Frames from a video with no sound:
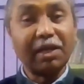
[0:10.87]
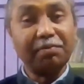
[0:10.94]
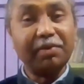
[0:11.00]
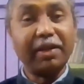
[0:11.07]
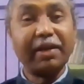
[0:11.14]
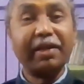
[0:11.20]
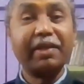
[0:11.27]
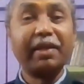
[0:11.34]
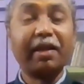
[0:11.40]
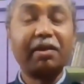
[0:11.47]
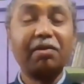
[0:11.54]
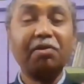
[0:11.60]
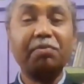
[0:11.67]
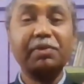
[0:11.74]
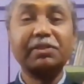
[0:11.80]
I'm learning
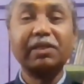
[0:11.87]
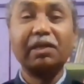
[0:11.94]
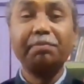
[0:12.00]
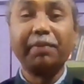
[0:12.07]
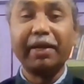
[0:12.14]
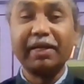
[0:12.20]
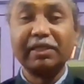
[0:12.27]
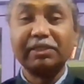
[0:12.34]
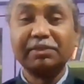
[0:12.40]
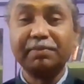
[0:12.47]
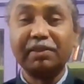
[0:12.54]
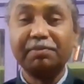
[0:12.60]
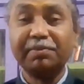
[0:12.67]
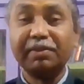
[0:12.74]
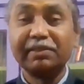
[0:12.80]
economics and
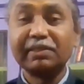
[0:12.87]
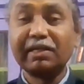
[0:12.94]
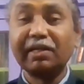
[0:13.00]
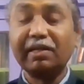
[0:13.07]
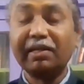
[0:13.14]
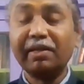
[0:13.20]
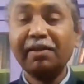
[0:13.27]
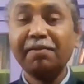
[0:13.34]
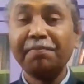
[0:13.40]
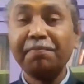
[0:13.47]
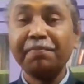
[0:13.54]
management basically.